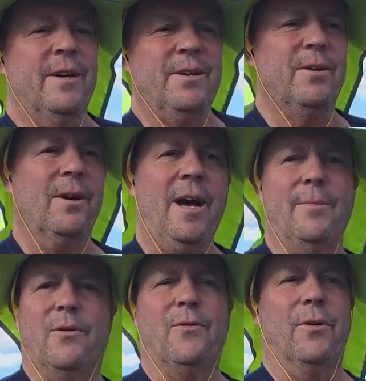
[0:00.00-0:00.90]
you're
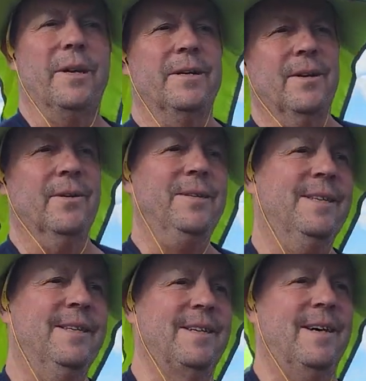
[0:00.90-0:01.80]
liable for it, you know,
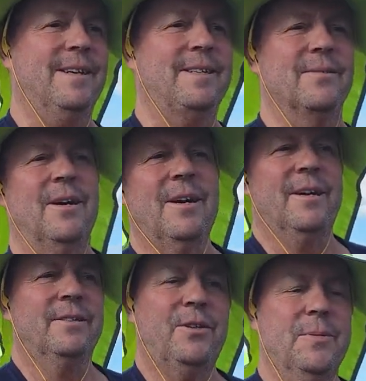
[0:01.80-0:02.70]
and uh, so
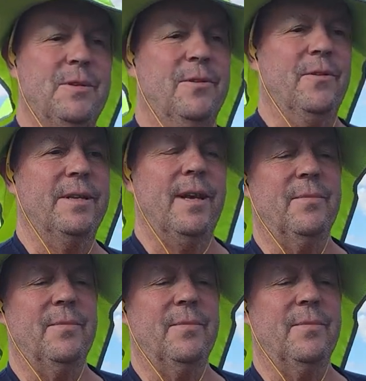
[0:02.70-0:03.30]
stupid stuff like that.